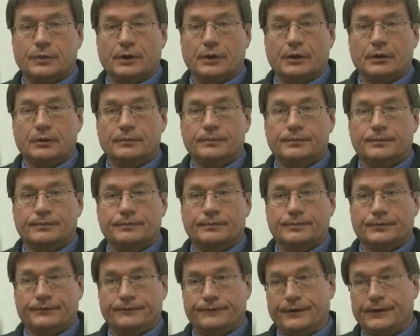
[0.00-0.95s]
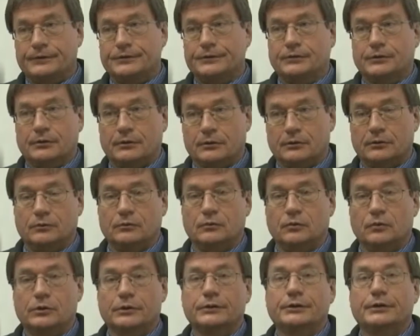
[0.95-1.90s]
by professor
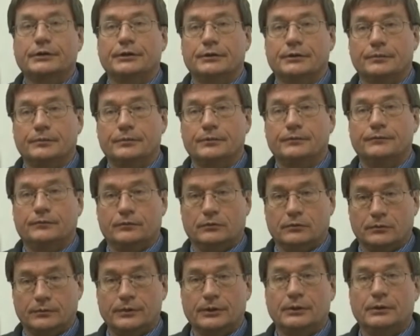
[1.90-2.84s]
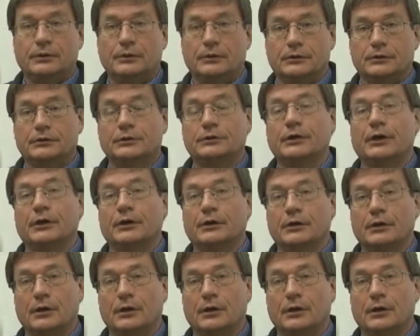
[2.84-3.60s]
who worked here before me, he retired